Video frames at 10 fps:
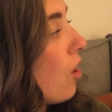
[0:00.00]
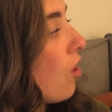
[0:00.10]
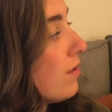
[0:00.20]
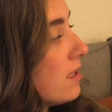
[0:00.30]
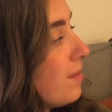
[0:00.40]

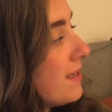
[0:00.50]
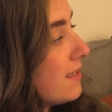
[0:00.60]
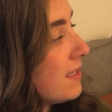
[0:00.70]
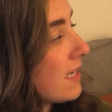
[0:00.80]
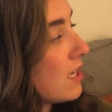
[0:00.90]

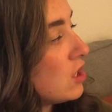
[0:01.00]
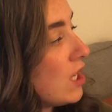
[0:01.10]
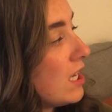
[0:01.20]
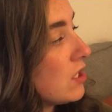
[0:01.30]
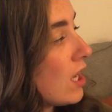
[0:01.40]
Octopuses can
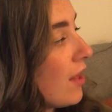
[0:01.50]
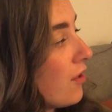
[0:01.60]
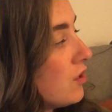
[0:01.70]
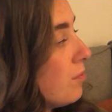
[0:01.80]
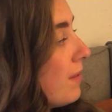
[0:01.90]
change
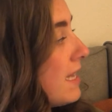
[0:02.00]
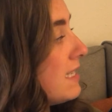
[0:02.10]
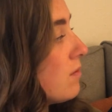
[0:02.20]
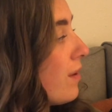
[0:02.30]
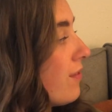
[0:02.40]
colour to
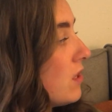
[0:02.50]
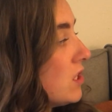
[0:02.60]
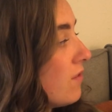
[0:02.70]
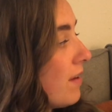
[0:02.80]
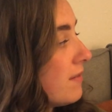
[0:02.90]
blending with their
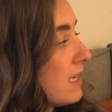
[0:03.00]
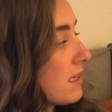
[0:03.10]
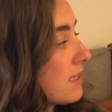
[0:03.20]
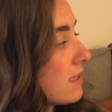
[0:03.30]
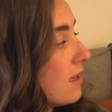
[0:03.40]

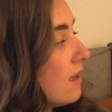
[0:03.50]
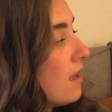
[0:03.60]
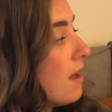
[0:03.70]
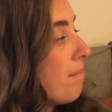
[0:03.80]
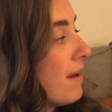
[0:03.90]
surroundings,
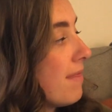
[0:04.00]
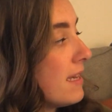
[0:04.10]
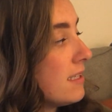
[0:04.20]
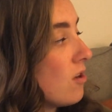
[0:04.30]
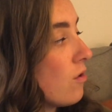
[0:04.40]
but
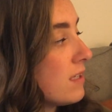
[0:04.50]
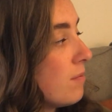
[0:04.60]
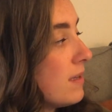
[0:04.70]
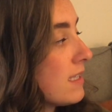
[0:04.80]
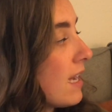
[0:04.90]
this
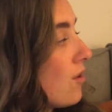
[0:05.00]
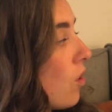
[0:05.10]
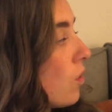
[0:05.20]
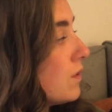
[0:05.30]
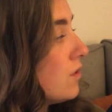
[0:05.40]
octopus can
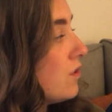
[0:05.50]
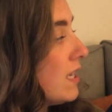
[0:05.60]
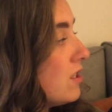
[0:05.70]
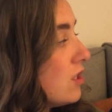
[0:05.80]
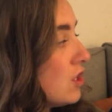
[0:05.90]
also
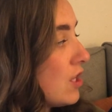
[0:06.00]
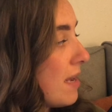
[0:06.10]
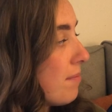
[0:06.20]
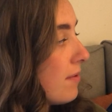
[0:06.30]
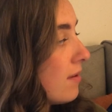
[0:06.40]
change its
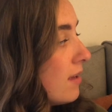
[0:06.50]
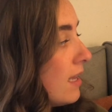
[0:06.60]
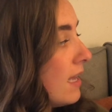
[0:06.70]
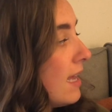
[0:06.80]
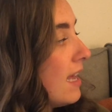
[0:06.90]
shape.
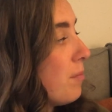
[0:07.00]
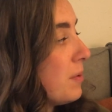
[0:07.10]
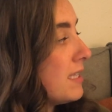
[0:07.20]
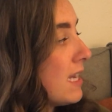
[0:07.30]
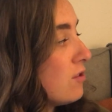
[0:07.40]
It
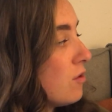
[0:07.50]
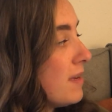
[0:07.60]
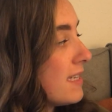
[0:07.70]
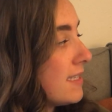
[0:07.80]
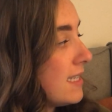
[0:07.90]
pretends to
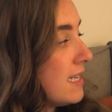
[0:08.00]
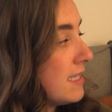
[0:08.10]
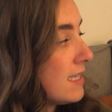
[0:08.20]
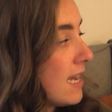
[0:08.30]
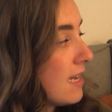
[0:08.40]
be a sea
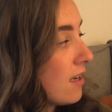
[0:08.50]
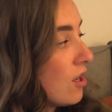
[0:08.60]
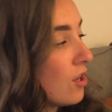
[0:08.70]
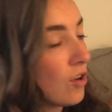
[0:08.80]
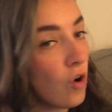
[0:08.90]
snake,
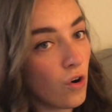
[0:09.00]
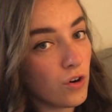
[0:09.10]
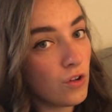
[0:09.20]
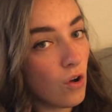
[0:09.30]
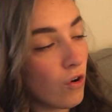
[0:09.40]

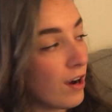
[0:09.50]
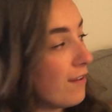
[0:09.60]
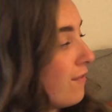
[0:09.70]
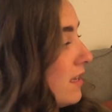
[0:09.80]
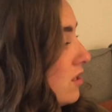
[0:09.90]
coral, or
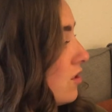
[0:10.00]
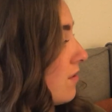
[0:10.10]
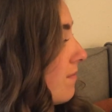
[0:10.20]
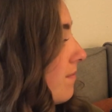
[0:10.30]
a fish.